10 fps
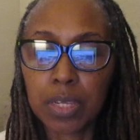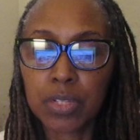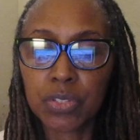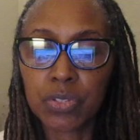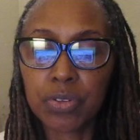
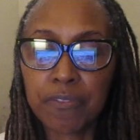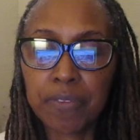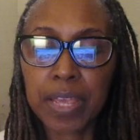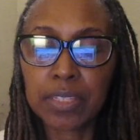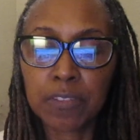Consider
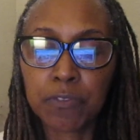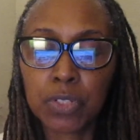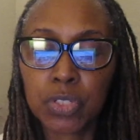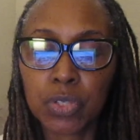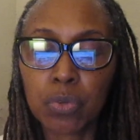fasting
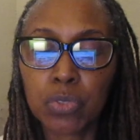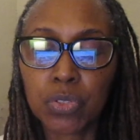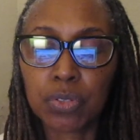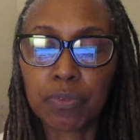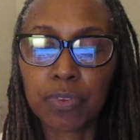for
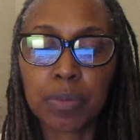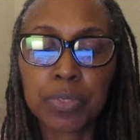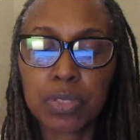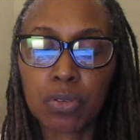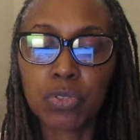social, from
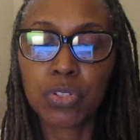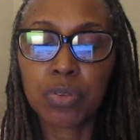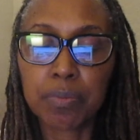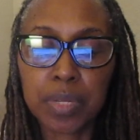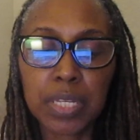
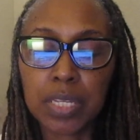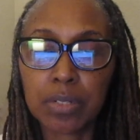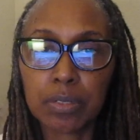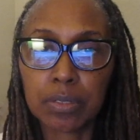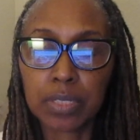social
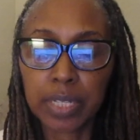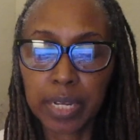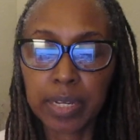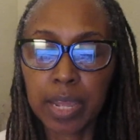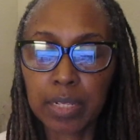media
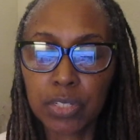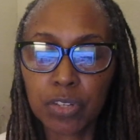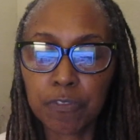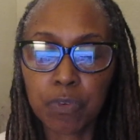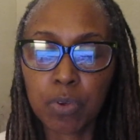
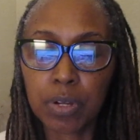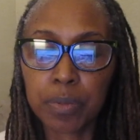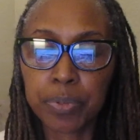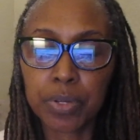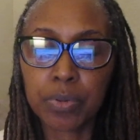technology for
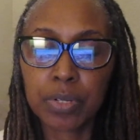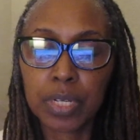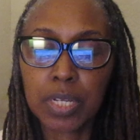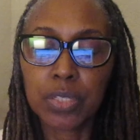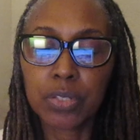a
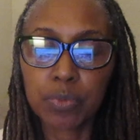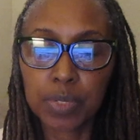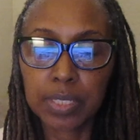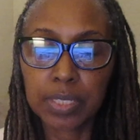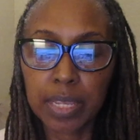period to
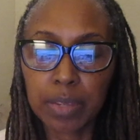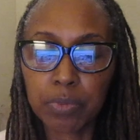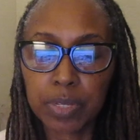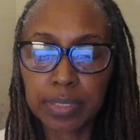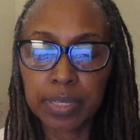reset,
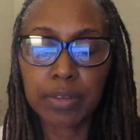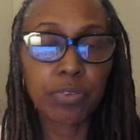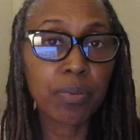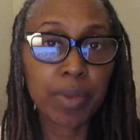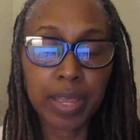reset
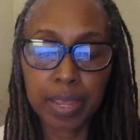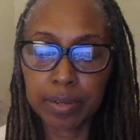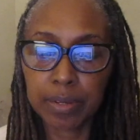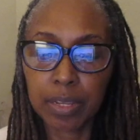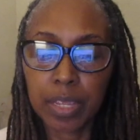your
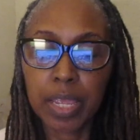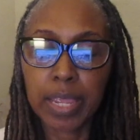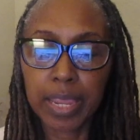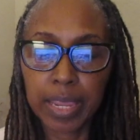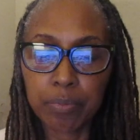mind
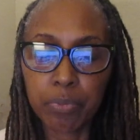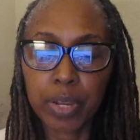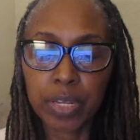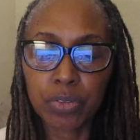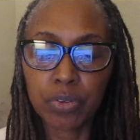and
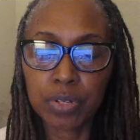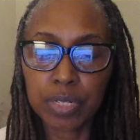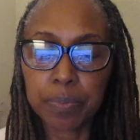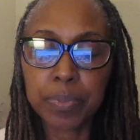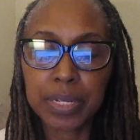break your
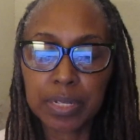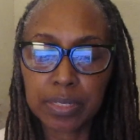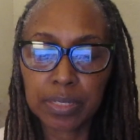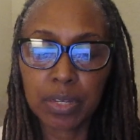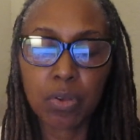
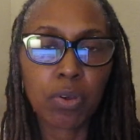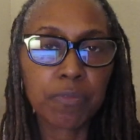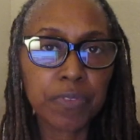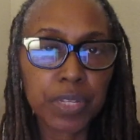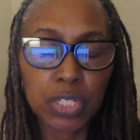dependency
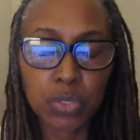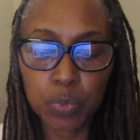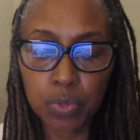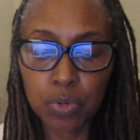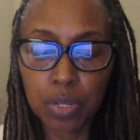on
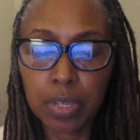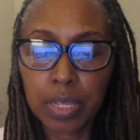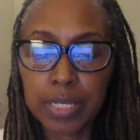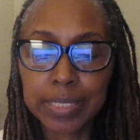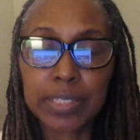visual
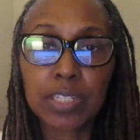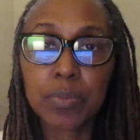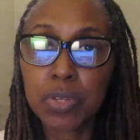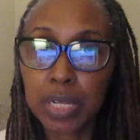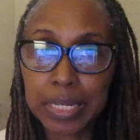
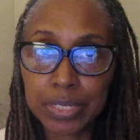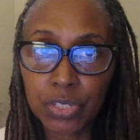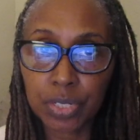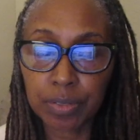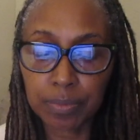
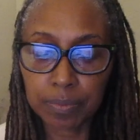stimulation.